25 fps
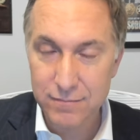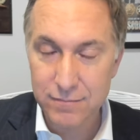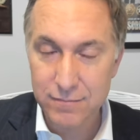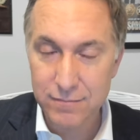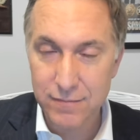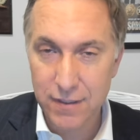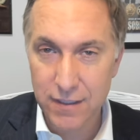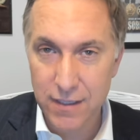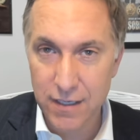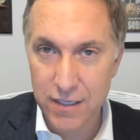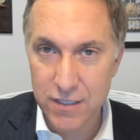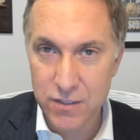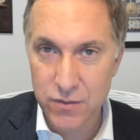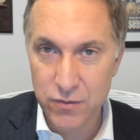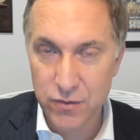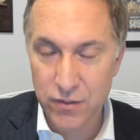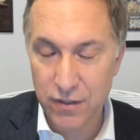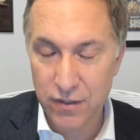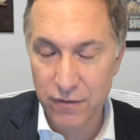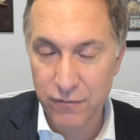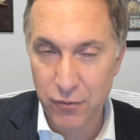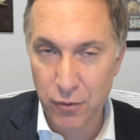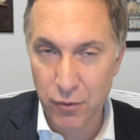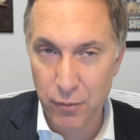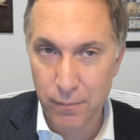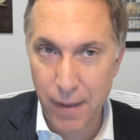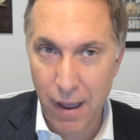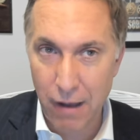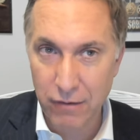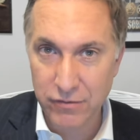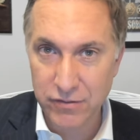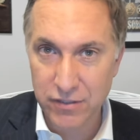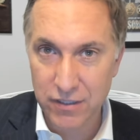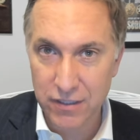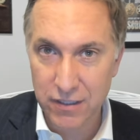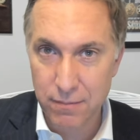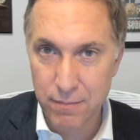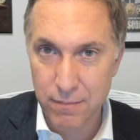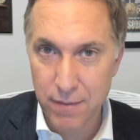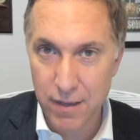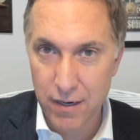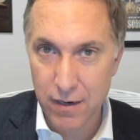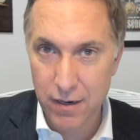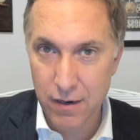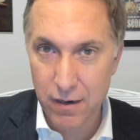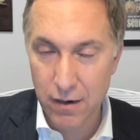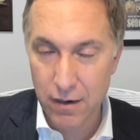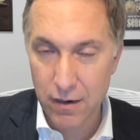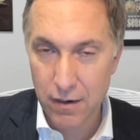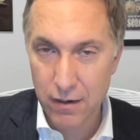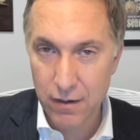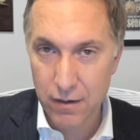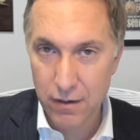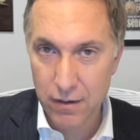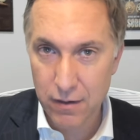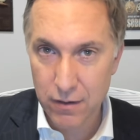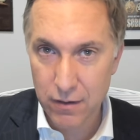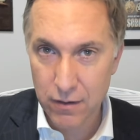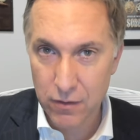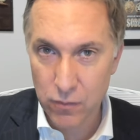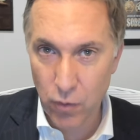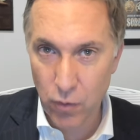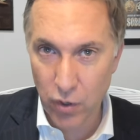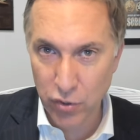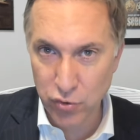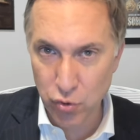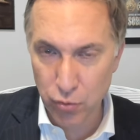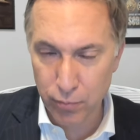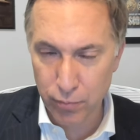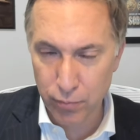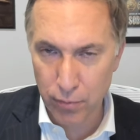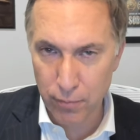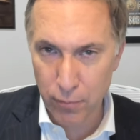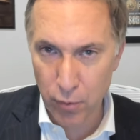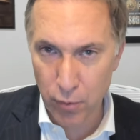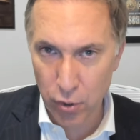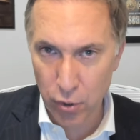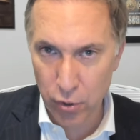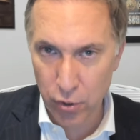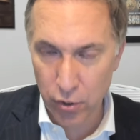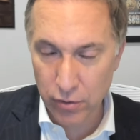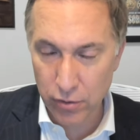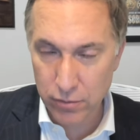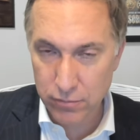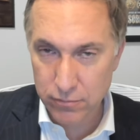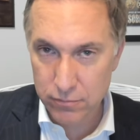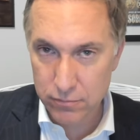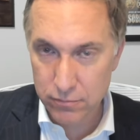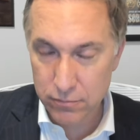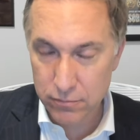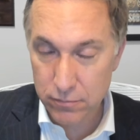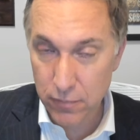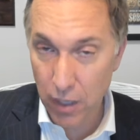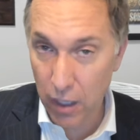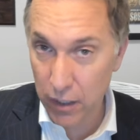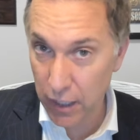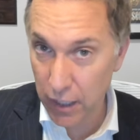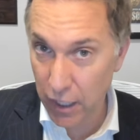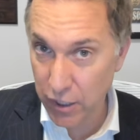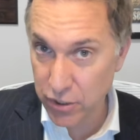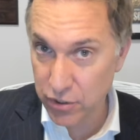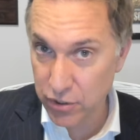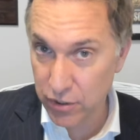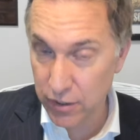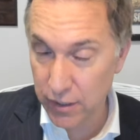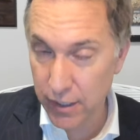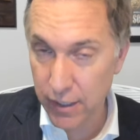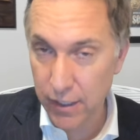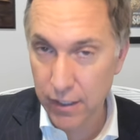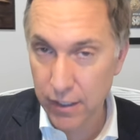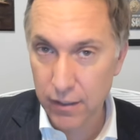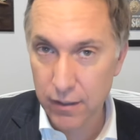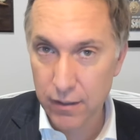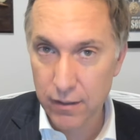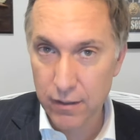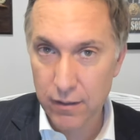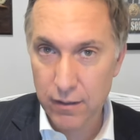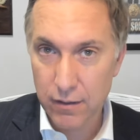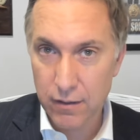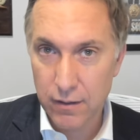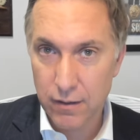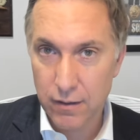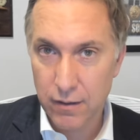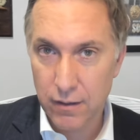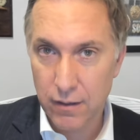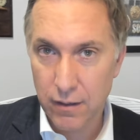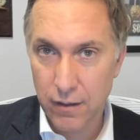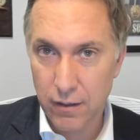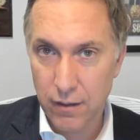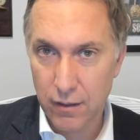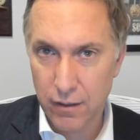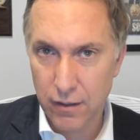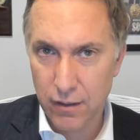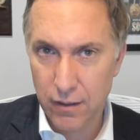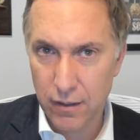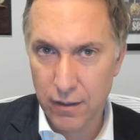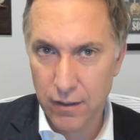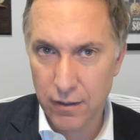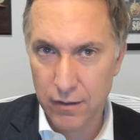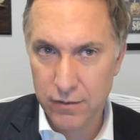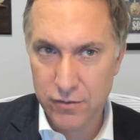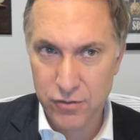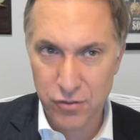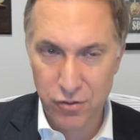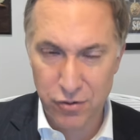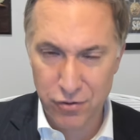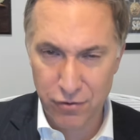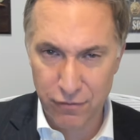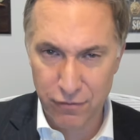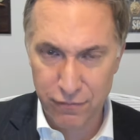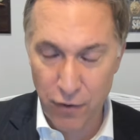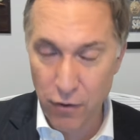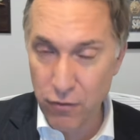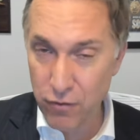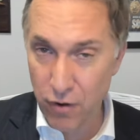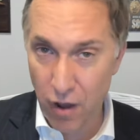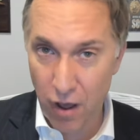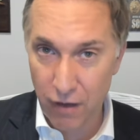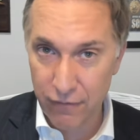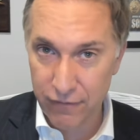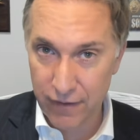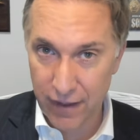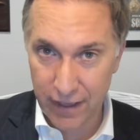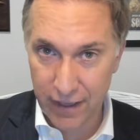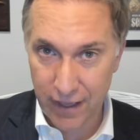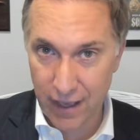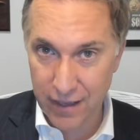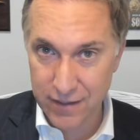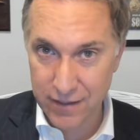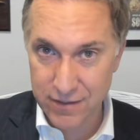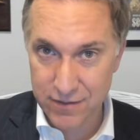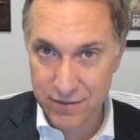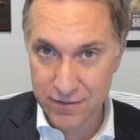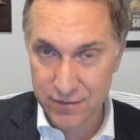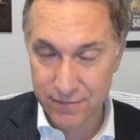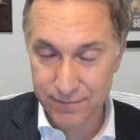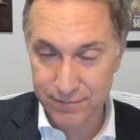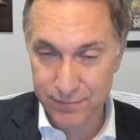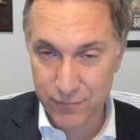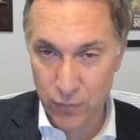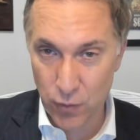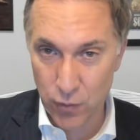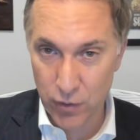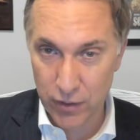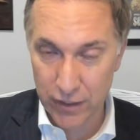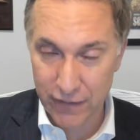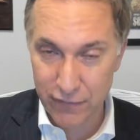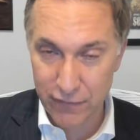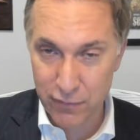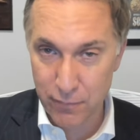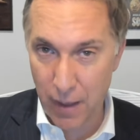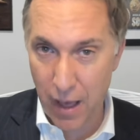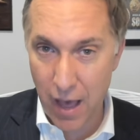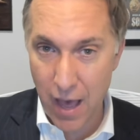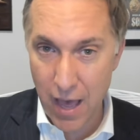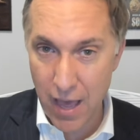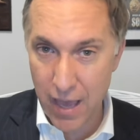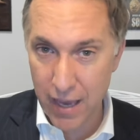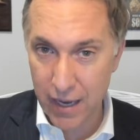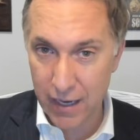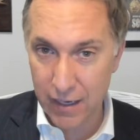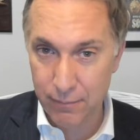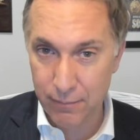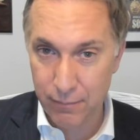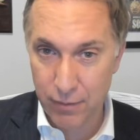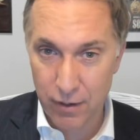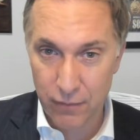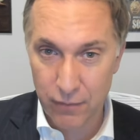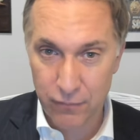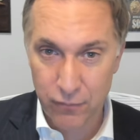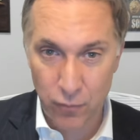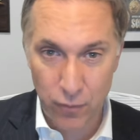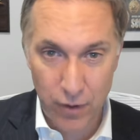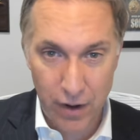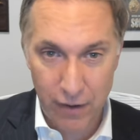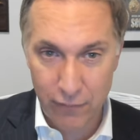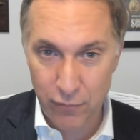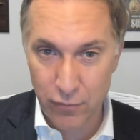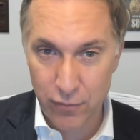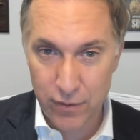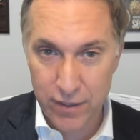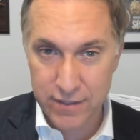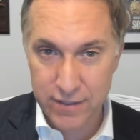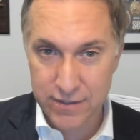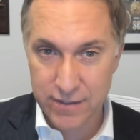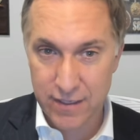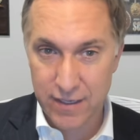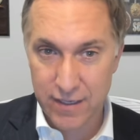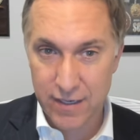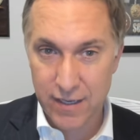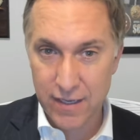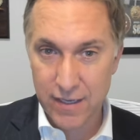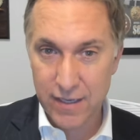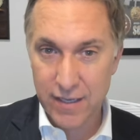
because if you're about to commit quadruple murder, allegedly, you turn your phone off, I guess, or you leave it behind. But for whatever reason,